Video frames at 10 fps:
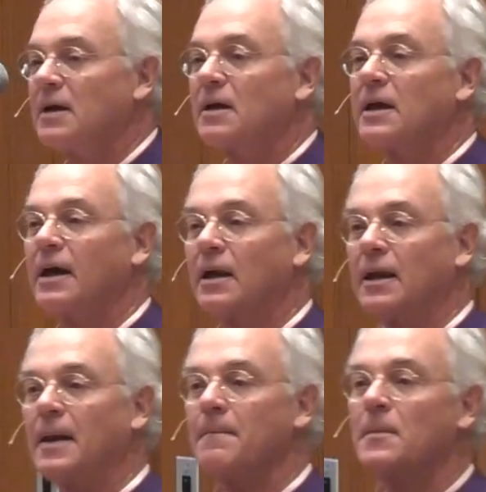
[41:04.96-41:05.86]

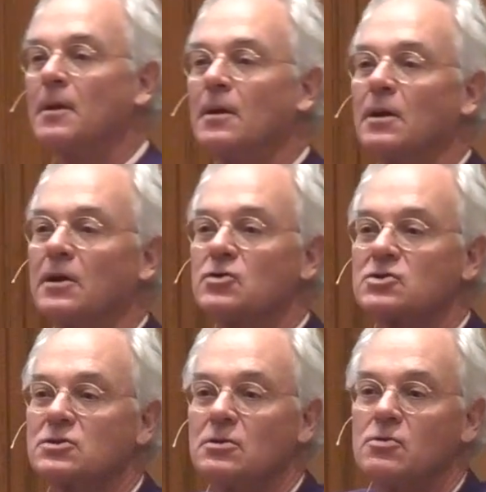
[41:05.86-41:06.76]
Kelly, is
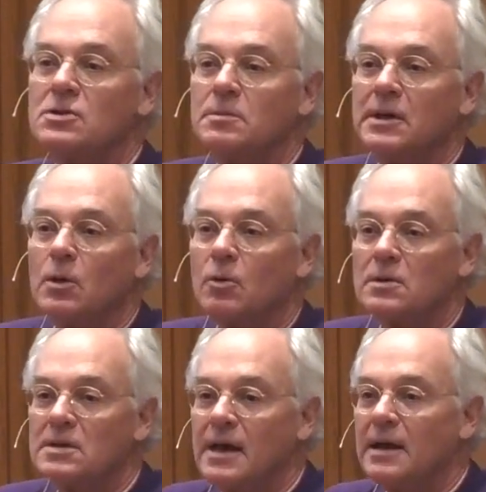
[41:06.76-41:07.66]
soon to be
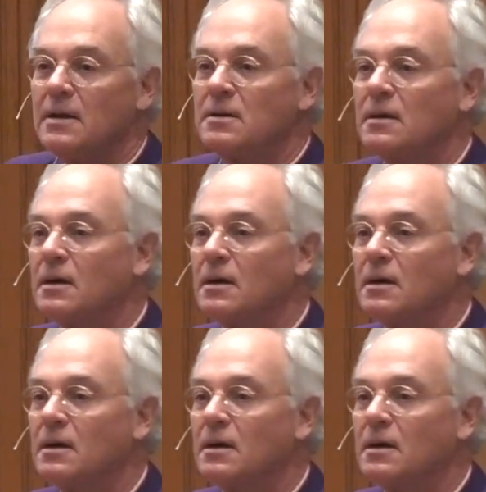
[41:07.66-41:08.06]
ordained